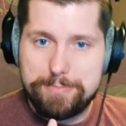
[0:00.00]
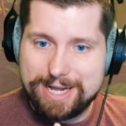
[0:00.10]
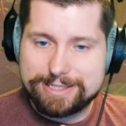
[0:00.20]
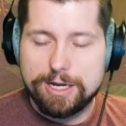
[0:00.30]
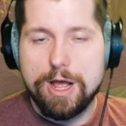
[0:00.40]

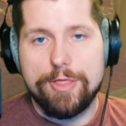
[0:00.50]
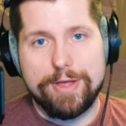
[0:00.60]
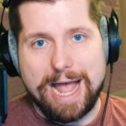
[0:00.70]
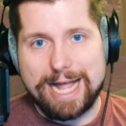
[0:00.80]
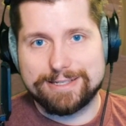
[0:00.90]
but
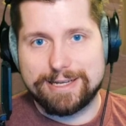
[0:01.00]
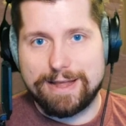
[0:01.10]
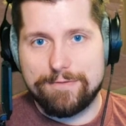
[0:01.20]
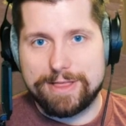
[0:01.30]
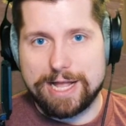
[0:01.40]
as like
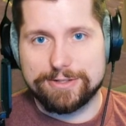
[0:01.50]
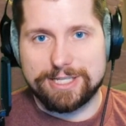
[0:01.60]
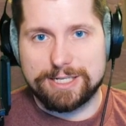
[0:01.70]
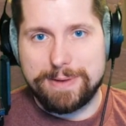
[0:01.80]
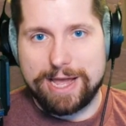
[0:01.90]
everything else in
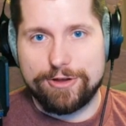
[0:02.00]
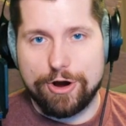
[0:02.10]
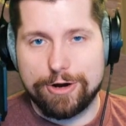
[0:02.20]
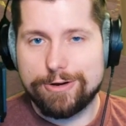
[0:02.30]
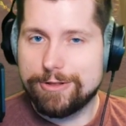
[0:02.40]
this
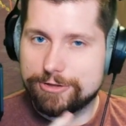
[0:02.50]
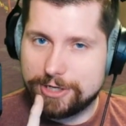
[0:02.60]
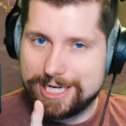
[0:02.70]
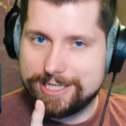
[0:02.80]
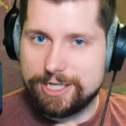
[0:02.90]
backyard, there's an
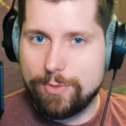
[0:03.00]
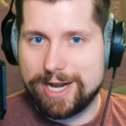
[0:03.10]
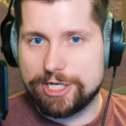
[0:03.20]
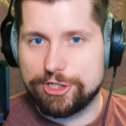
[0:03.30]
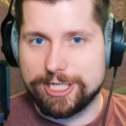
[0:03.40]
easy way
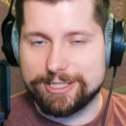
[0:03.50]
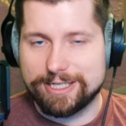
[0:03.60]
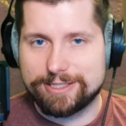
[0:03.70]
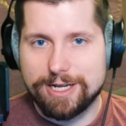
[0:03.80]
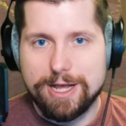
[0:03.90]
to cheese
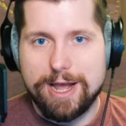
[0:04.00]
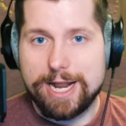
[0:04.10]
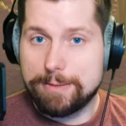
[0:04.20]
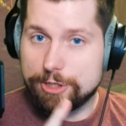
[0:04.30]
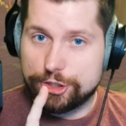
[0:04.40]
it, and
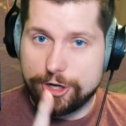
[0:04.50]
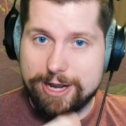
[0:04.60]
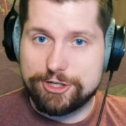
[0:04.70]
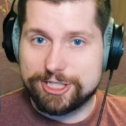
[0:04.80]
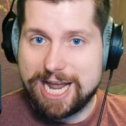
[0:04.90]
I'm going to show you
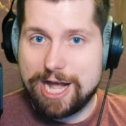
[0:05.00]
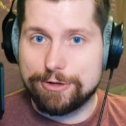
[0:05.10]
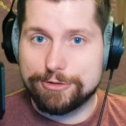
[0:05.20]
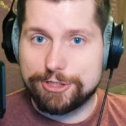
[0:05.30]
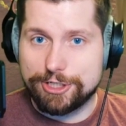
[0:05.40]
just
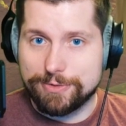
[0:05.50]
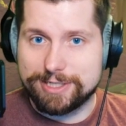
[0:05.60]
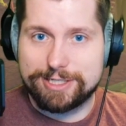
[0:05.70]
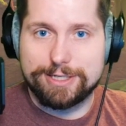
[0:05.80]
how to do it.